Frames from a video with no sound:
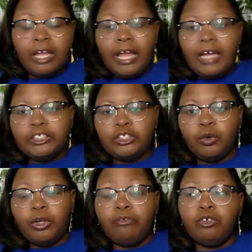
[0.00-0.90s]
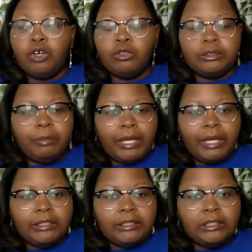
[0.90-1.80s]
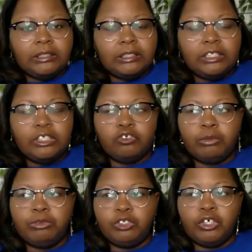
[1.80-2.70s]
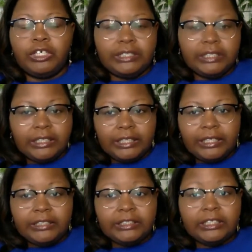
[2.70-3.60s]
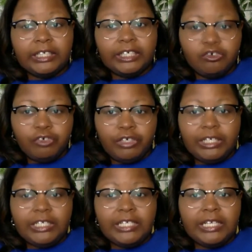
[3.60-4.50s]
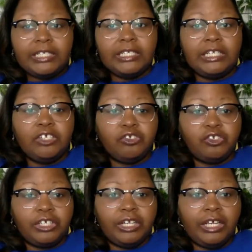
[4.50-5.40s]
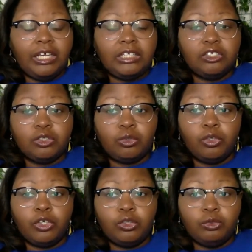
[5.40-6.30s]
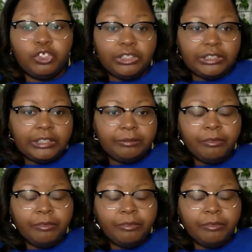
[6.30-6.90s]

So if you go to the description, you're going to see a link. It's a link tree, and it says Tanisha Shanae UGC.